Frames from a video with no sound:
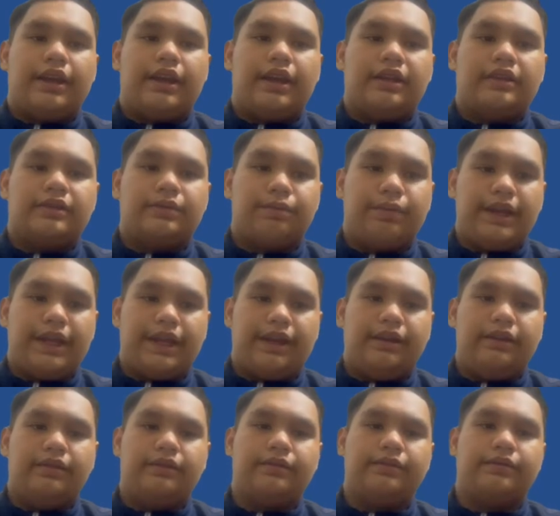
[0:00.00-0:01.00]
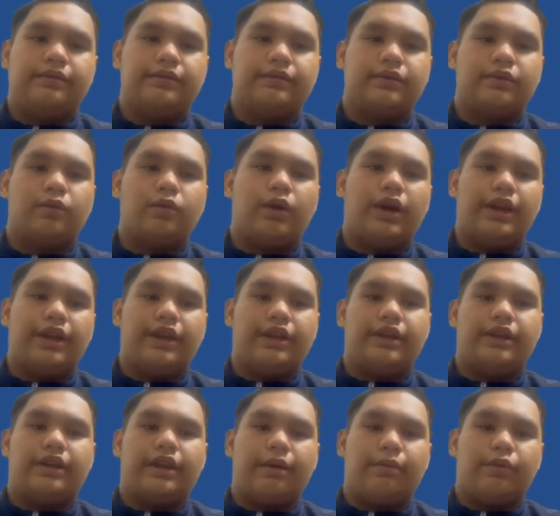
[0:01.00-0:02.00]
explain what
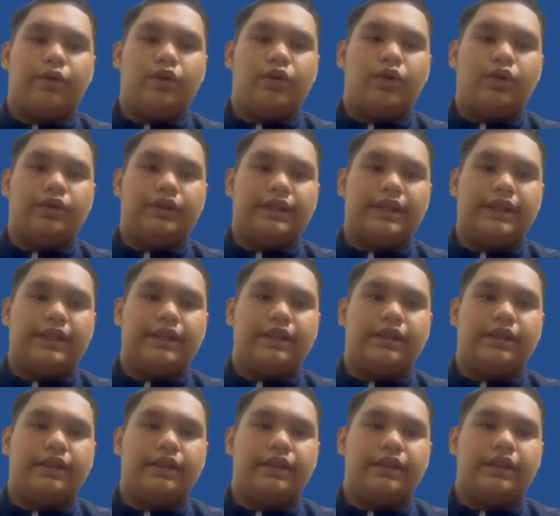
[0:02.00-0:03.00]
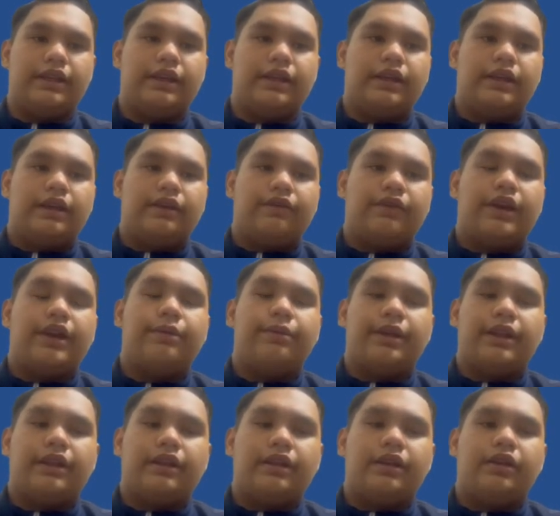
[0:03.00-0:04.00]
the WOT,
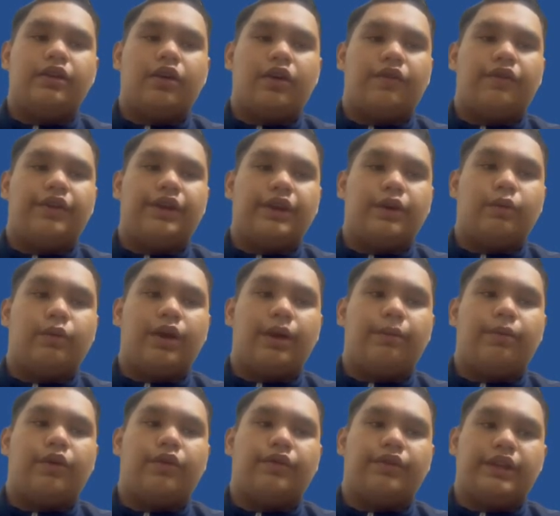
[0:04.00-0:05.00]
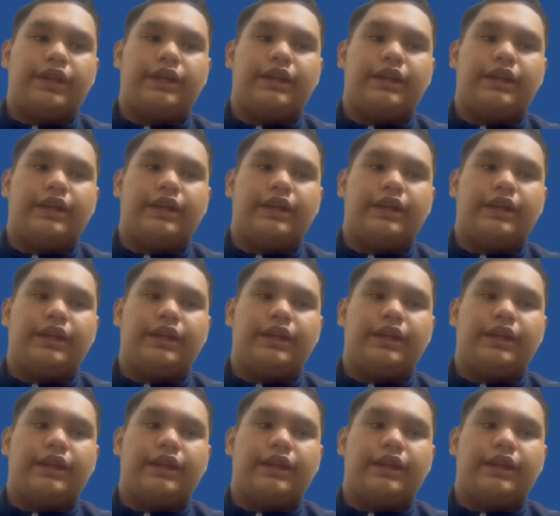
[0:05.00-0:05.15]
fundamental of the Web of Things